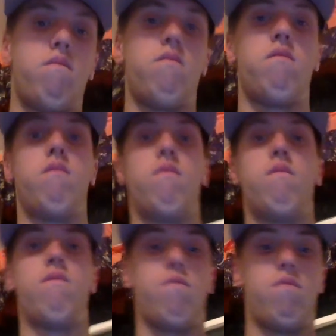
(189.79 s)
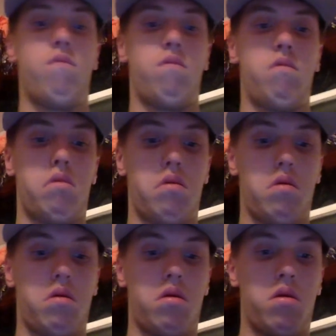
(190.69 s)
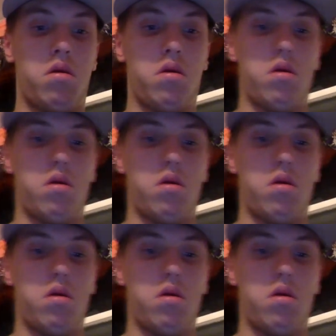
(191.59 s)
(no one is talking)